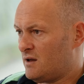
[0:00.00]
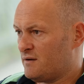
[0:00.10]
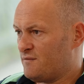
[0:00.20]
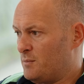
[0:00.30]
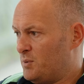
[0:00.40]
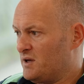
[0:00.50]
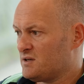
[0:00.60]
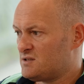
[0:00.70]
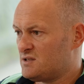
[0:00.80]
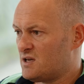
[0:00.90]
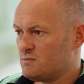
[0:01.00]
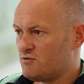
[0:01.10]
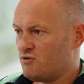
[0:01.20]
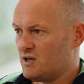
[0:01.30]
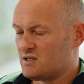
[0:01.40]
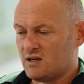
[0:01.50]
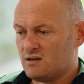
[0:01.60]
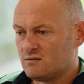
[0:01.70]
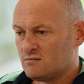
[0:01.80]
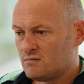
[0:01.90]
I think for the players, these games are really
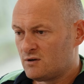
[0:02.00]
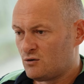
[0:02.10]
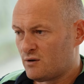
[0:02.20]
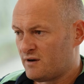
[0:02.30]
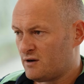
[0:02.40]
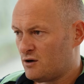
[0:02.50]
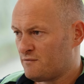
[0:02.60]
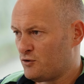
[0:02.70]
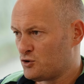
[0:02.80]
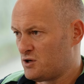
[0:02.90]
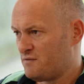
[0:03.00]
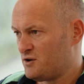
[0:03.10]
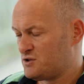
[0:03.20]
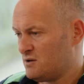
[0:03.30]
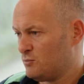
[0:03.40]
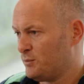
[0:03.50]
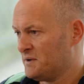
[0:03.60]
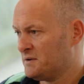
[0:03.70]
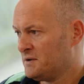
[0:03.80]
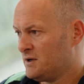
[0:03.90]
exciting. You know, I think unfortunately for us at the
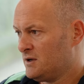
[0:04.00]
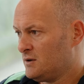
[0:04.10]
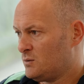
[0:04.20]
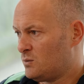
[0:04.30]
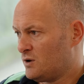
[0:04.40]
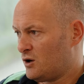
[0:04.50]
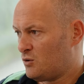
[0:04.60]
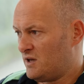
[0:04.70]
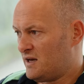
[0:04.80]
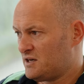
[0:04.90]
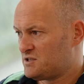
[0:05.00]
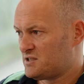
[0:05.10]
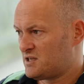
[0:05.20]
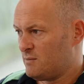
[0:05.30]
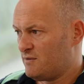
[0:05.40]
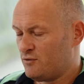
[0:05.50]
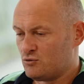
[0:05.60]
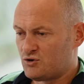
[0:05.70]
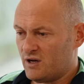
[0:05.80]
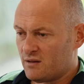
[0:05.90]
moment, we're not going to catch this game at
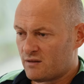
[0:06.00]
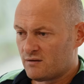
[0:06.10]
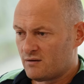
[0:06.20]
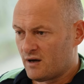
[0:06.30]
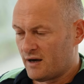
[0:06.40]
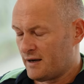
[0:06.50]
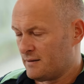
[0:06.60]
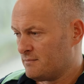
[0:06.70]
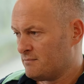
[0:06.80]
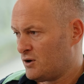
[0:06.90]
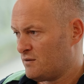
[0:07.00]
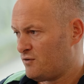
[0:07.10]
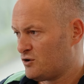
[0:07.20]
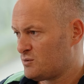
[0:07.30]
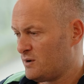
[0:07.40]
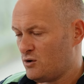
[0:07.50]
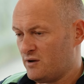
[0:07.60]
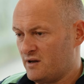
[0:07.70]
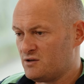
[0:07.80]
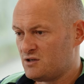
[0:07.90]
full strength. Unfortunately, a lot
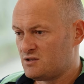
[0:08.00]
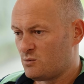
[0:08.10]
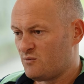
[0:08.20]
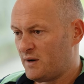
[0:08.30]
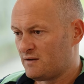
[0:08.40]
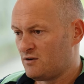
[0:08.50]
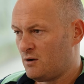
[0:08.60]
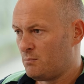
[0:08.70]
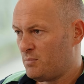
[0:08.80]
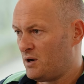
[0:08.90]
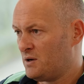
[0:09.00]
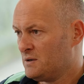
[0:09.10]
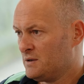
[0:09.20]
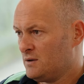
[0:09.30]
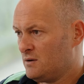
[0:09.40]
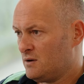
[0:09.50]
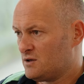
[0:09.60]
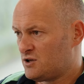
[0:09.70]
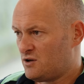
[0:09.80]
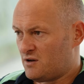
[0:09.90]
of the injuries that we've picked up, but
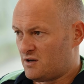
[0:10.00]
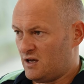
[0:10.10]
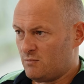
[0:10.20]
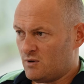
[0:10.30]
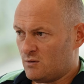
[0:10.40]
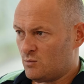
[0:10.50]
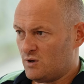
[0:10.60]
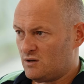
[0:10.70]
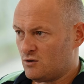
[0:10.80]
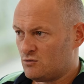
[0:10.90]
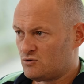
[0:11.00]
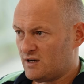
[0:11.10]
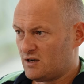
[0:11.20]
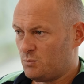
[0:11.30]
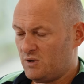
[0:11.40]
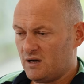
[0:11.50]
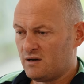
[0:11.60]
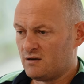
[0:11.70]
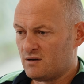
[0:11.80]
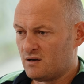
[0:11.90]
it's another game that we need to go and try and compete
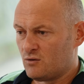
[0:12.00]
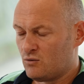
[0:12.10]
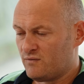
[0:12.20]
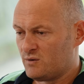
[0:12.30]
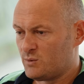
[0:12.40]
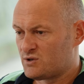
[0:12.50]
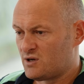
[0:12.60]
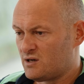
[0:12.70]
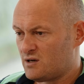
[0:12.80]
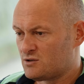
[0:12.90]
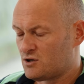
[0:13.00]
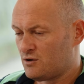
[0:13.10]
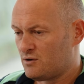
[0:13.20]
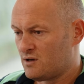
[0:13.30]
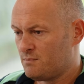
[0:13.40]
in, and hopefully we try and get something out of the